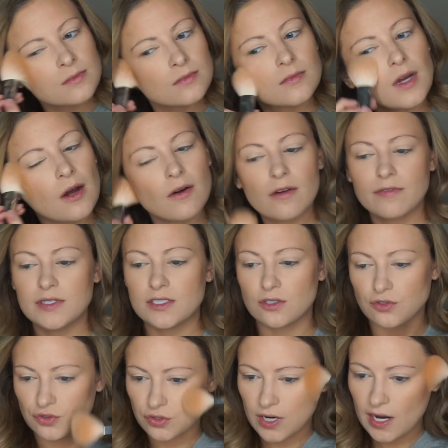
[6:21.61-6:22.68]
I don't know if it's
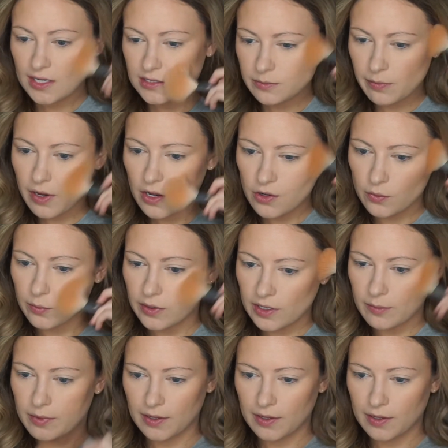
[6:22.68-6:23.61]
a dry spot or what,